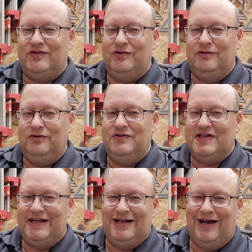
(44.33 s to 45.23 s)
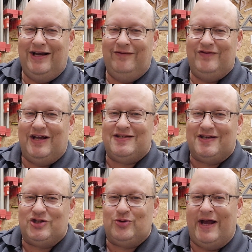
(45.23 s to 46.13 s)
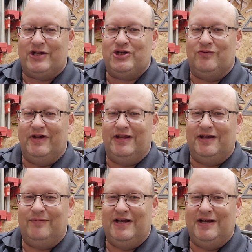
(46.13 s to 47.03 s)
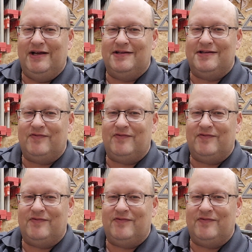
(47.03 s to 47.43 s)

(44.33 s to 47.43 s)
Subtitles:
to use any kind of dust extraction with it because